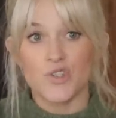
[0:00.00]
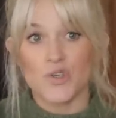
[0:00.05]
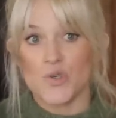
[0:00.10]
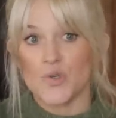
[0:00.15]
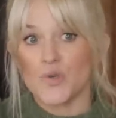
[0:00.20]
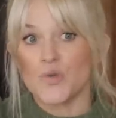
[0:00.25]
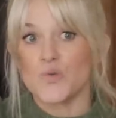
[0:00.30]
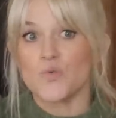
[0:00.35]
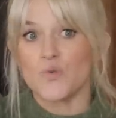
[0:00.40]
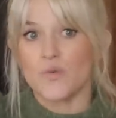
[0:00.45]

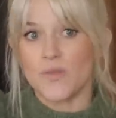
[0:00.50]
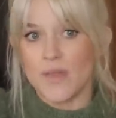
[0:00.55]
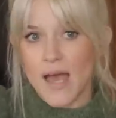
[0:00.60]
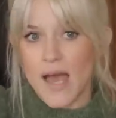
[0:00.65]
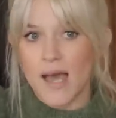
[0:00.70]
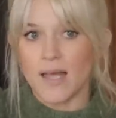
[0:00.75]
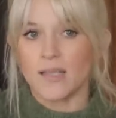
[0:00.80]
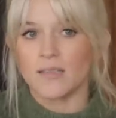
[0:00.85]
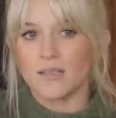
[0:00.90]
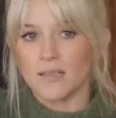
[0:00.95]
to
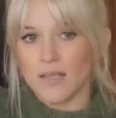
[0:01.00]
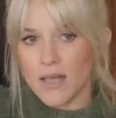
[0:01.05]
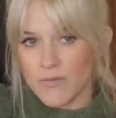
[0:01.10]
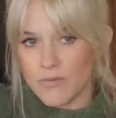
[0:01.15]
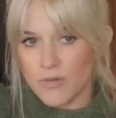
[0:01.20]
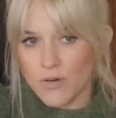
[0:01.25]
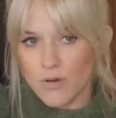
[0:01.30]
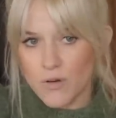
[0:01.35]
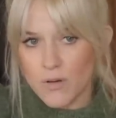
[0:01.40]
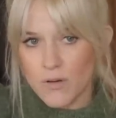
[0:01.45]
that
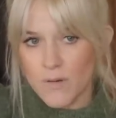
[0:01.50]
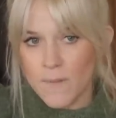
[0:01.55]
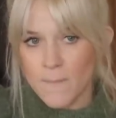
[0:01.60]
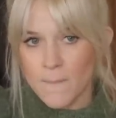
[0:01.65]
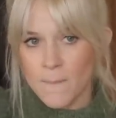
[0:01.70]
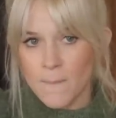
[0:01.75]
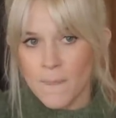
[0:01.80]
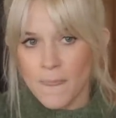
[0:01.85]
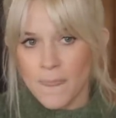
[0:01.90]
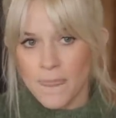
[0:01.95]
level,
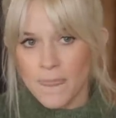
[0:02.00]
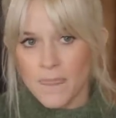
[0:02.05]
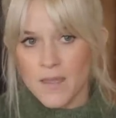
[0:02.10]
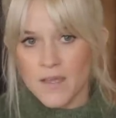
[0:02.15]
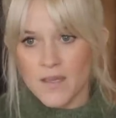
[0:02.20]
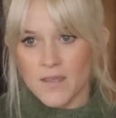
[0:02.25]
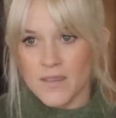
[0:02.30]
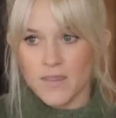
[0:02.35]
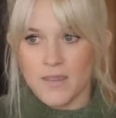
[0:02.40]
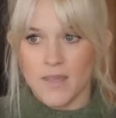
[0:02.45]

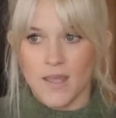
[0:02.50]
mm-hmm.